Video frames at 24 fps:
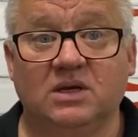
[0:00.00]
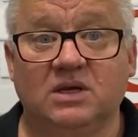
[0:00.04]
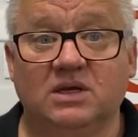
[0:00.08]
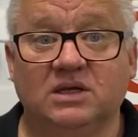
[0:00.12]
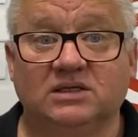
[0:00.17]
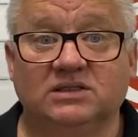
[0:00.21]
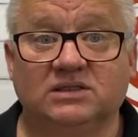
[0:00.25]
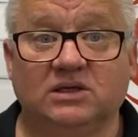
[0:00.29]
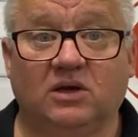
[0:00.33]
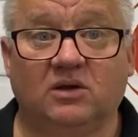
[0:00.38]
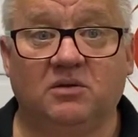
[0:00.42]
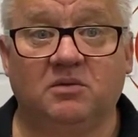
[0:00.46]

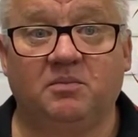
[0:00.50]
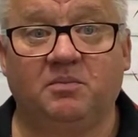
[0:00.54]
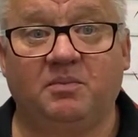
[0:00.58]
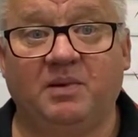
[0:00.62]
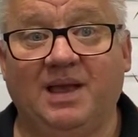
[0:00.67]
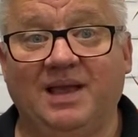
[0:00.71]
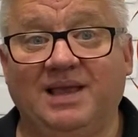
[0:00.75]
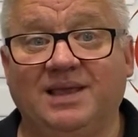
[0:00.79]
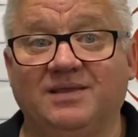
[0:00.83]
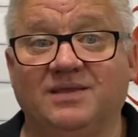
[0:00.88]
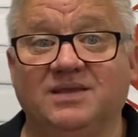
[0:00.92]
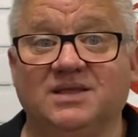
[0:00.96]
So
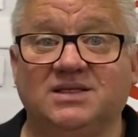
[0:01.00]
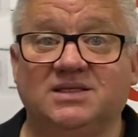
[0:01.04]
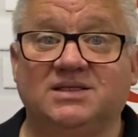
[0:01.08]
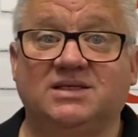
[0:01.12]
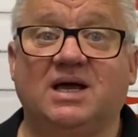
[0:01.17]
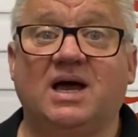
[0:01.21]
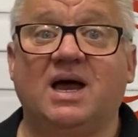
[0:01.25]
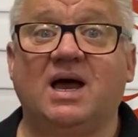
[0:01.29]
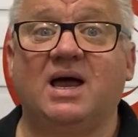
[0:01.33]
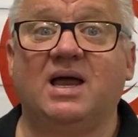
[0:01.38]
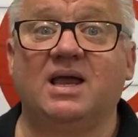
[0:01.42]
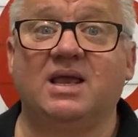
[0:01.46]
back in the
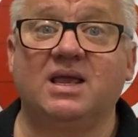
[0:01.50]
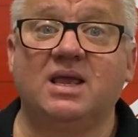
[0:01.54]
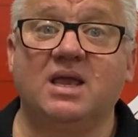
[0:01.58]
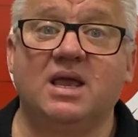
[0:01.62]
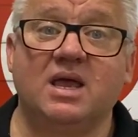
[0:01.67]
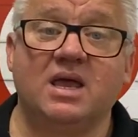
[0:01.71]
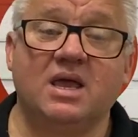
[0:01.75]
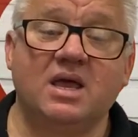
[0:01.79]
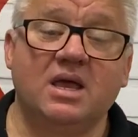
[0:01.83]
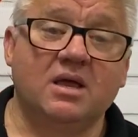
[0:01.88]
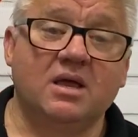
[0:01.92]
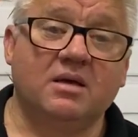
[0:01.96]
day,
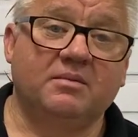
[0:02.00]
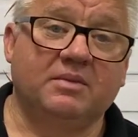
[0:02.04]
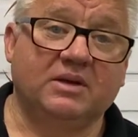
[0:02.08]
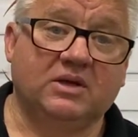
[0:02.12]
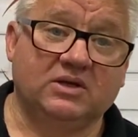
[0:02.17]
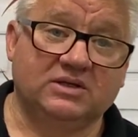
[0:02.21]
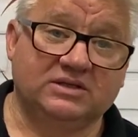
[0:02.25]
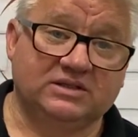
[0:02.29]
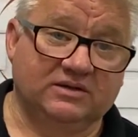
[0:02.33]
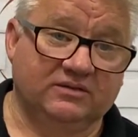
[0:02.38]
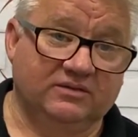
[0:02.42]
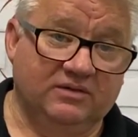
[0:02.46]

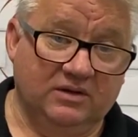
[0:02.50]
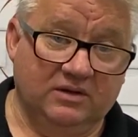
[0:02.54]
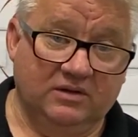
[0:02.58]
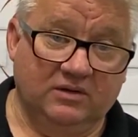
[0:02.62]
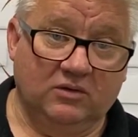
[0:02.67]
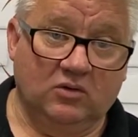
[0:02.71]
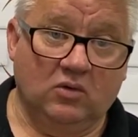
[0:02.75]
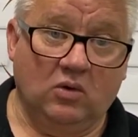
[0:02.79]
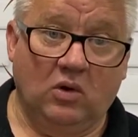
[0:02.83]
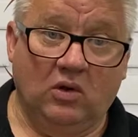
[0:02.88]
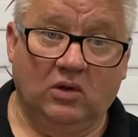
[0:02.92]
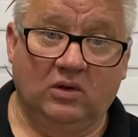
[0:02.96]
because of
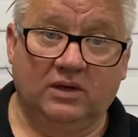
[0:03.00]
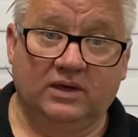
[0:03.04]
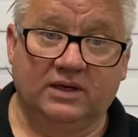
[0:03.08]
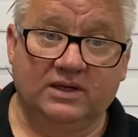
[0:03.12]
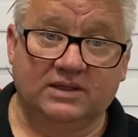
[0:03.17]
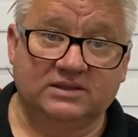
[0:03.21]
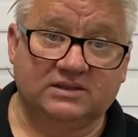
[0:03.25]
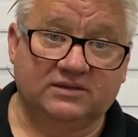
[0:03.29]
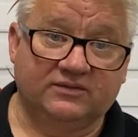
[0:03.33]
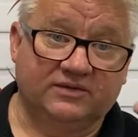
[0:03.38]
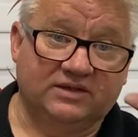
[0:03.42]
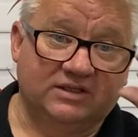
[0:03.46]
the
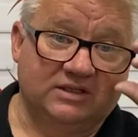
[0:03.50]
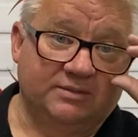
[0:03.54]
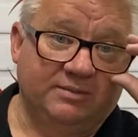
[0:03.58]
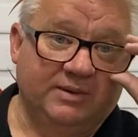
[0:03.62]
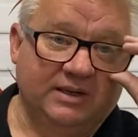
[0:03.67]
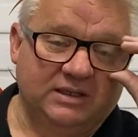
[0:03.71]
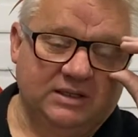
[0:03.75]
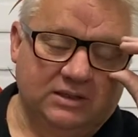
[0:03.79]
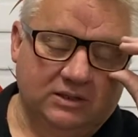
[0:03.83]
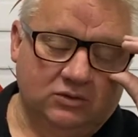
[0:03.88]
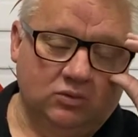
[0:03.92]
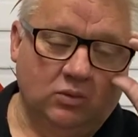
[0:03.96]
qualities of
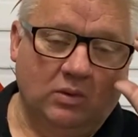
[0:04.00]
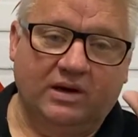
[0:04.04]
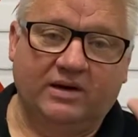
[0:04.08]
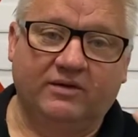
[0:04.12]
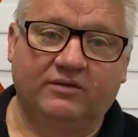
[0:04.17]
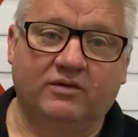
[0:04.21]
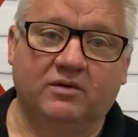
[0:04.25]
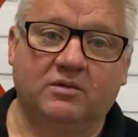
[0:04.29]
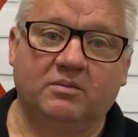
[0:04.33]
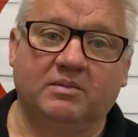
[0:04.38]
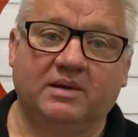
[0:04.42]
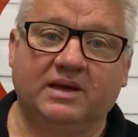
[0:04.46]
asbestos, one
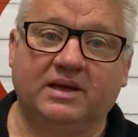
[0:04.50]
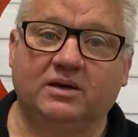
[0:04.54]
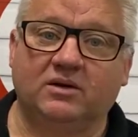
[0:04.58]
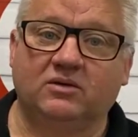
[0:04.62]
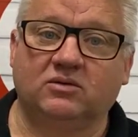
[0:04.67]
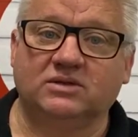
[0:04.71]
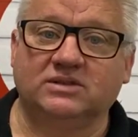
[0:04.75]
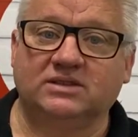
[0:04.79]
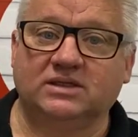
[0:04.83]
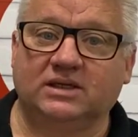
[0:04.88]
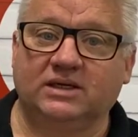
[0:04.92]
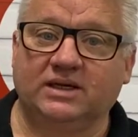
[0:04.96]
of them being
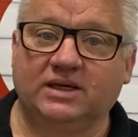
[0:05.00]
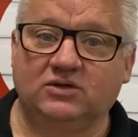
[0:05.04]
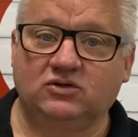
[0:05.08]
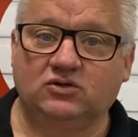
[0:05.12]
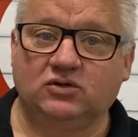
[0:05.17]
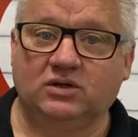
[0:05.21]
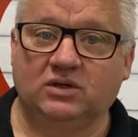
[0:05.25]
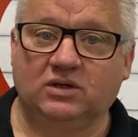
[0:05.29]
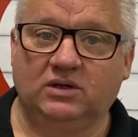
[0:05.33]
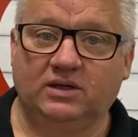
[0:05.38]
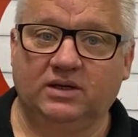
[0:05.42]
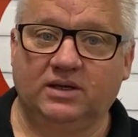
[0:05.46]

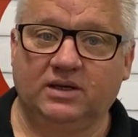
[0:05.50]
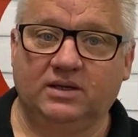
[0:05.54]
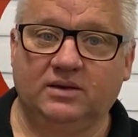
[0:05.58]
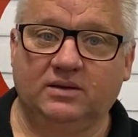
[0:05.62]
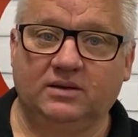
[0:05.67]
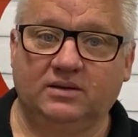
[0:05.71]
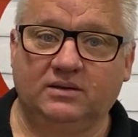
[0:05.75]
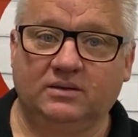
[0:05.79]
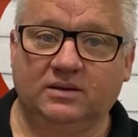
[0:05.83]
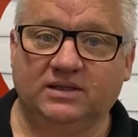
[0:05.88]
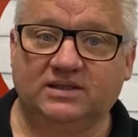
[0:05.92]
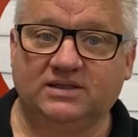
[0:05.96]

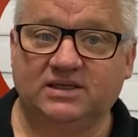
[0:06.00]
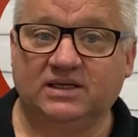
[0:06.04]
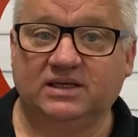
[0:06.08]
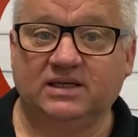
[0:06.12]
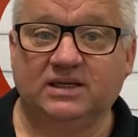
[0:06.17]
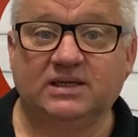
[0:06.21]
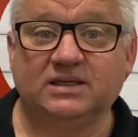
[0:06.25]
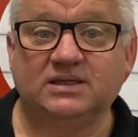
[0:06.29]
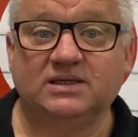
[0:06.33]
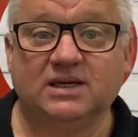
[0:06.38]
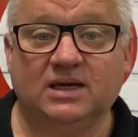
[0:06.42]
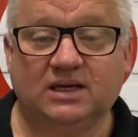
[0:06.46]
it didn't
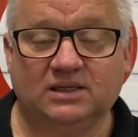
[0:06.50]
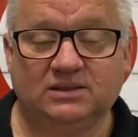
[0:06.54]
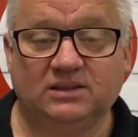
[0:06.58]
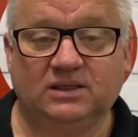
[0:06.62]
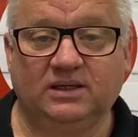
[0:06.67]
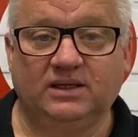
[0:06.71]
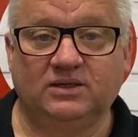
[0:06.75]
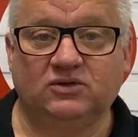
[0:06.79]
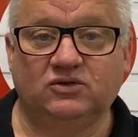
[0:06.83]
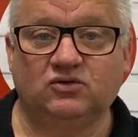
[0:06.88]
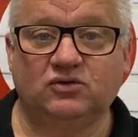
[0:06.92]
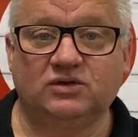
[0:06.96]
conduct
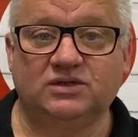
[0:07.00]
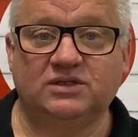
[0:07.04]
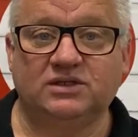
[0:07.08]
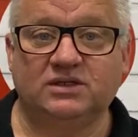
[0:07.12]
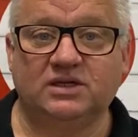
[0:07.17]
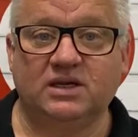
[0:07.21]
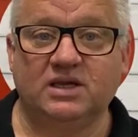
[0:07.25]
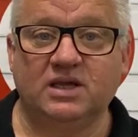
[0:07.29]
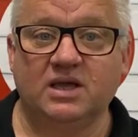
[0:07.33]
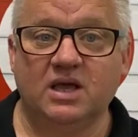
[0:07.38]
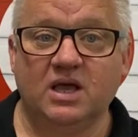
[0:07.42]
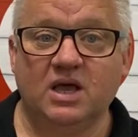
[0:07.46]

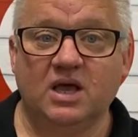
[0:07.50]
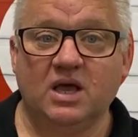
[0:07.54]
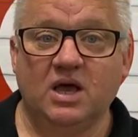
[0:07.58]
electricity,